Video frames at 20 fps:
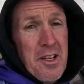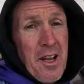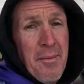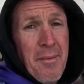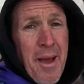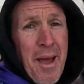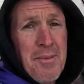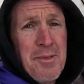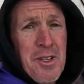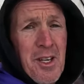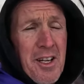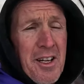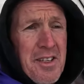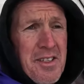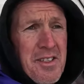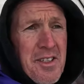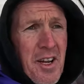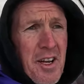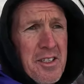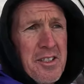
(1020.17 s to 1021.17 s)
I'm absolutely
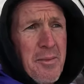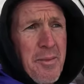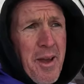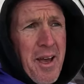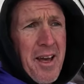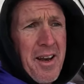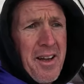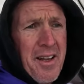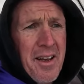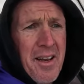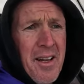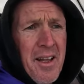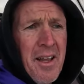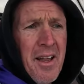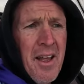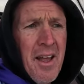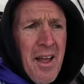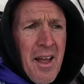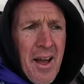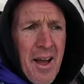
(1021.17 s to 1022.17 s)
stoked about it.
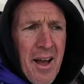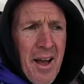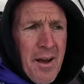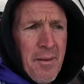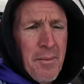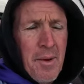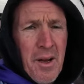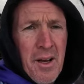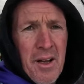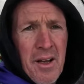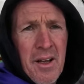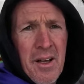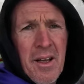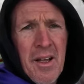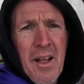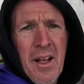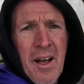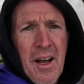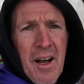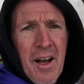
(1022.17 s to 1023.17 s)

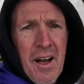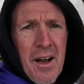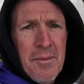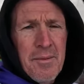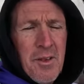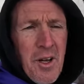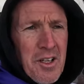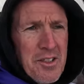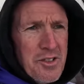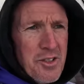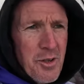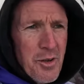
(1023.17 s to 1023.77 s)
I'm not